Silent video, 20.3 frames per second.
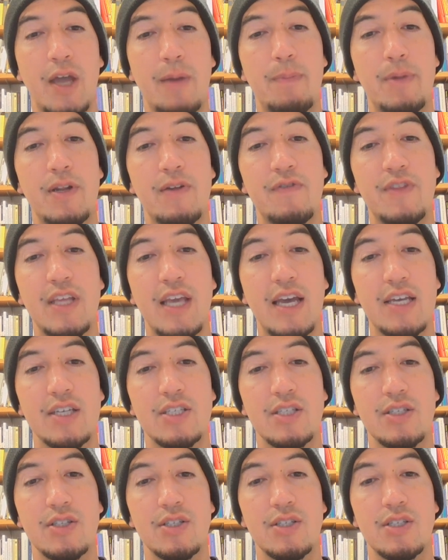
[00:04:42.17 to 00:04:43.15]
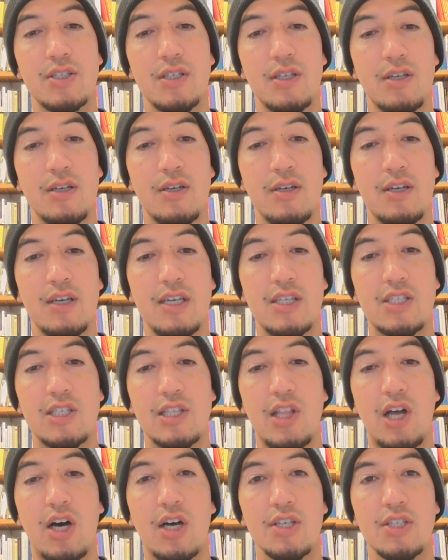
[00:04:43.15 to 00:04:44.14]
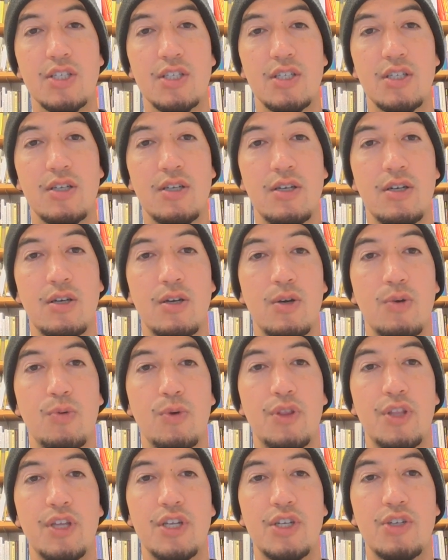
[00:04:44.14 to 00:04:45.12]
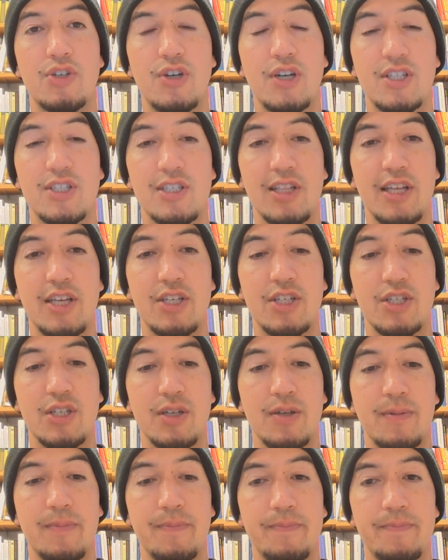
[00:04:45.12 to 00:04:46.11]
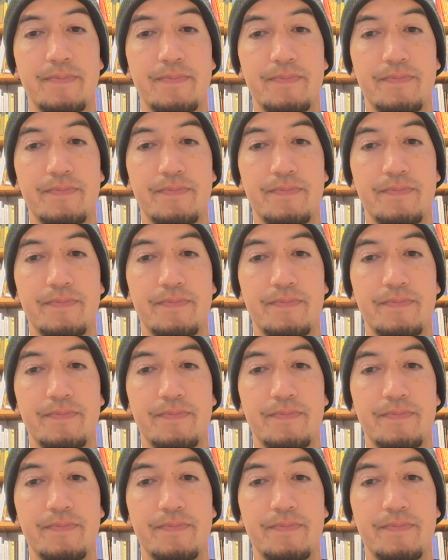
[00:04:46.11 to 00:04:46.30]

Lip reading: A bit of the essence is lost with each translation.